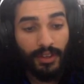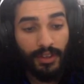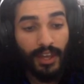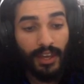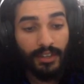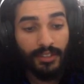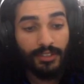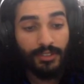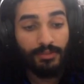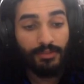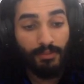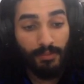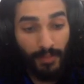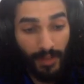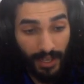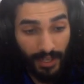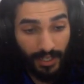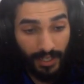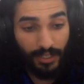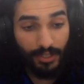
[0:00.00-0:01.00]
next
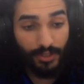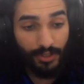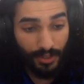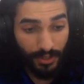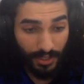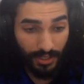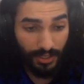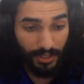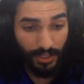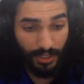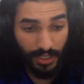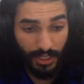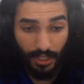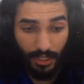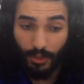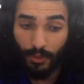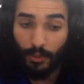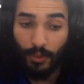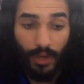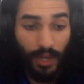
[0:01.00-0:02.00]
main trilogy
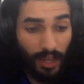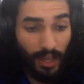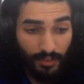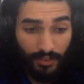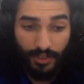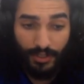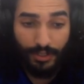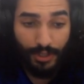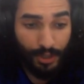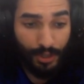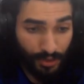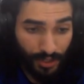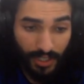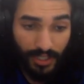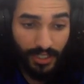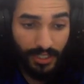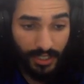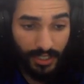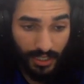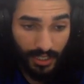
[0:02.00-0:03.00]
or whatever
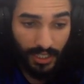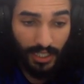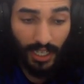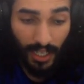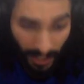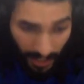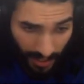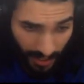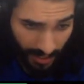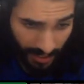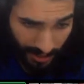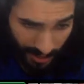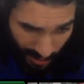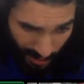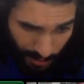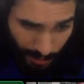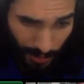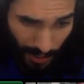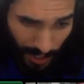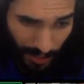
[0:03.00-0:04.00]
trilogy, because
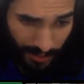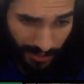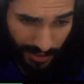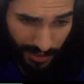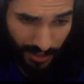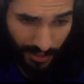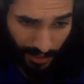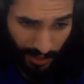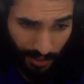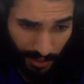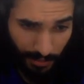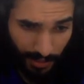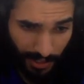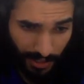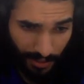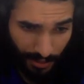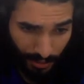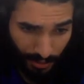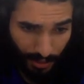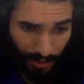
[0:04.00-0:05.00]
it's probably still going to
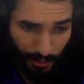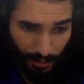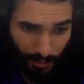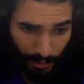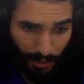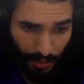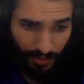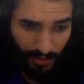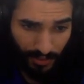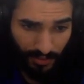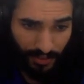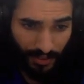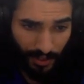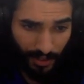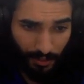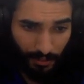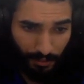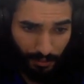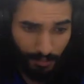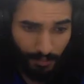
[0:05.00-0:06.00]
be a three-movie
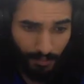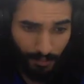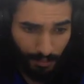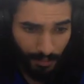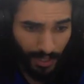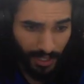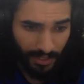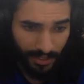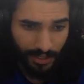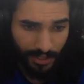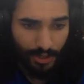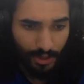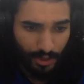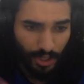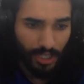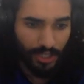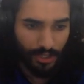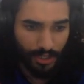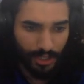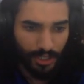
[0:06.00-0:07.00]
film-based
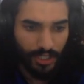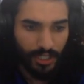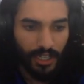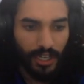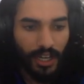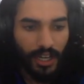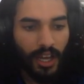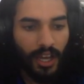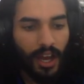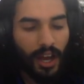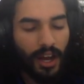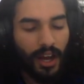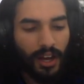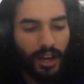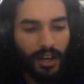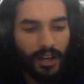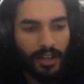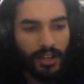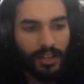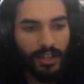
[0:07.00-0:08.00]
structure.
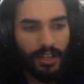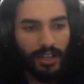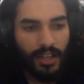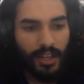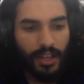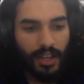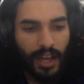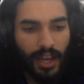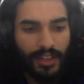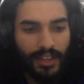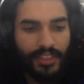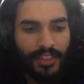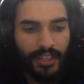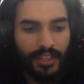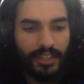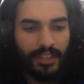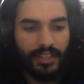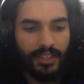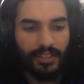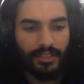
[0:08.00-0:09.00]
I
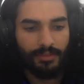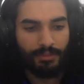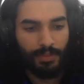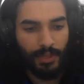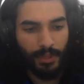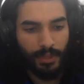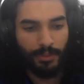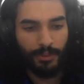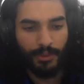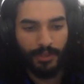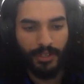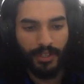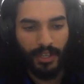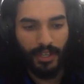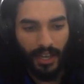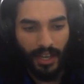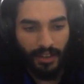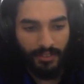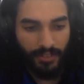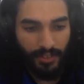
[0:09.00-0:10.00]
think people are
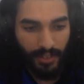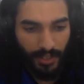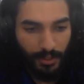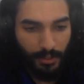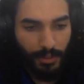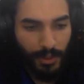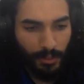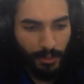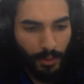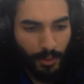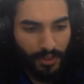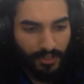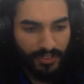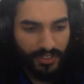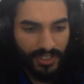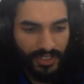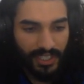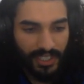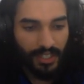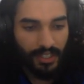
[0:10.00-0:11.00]
going to have a little bit more
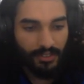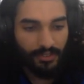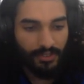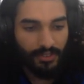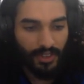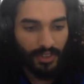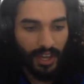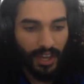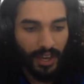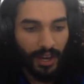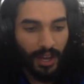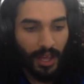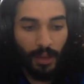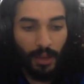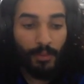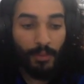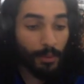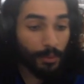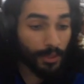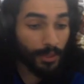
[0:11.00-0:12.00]
fatigue for that.
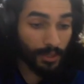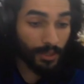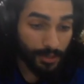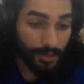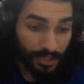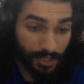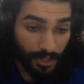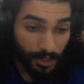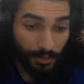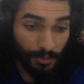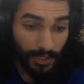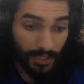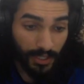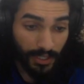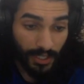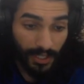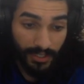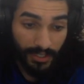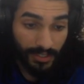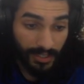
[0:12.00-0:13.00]
Maybe they'll still
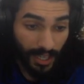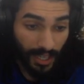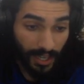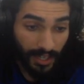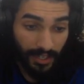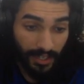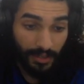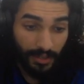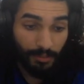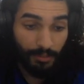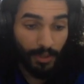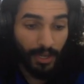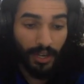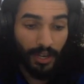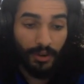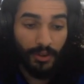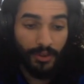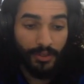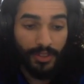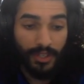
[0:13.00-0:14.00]
be excited, but
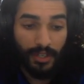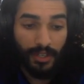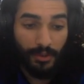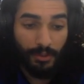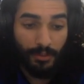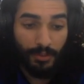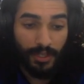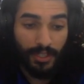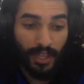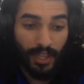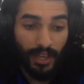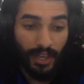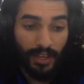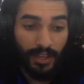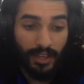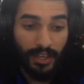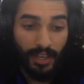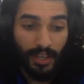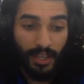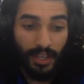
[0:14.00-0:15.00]
I don't think it'll be
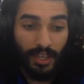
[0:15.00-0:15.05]
like,